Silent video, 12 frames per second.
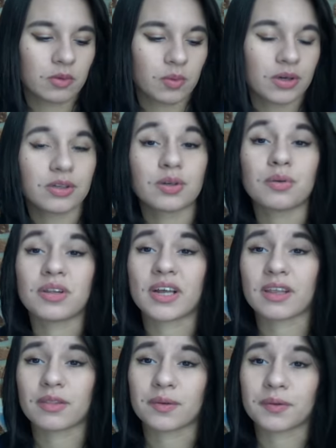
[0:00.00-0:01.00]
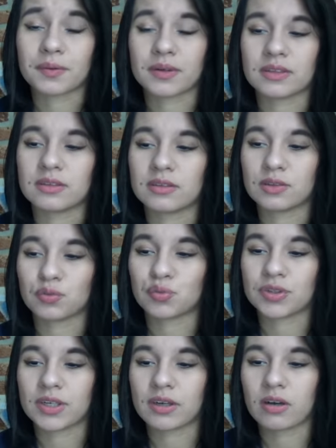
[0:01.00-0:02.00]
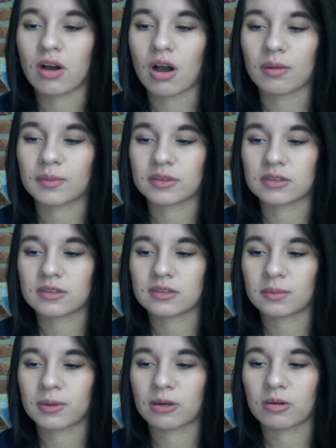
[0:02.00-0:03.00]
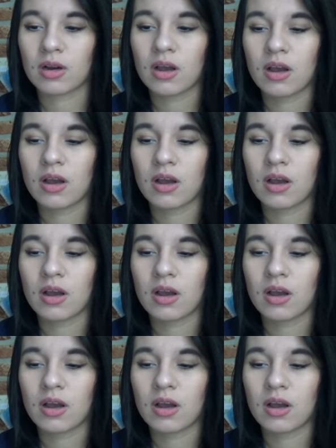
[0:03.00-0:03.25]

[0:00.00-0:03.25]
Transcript: What I don't like, though, is reading comments about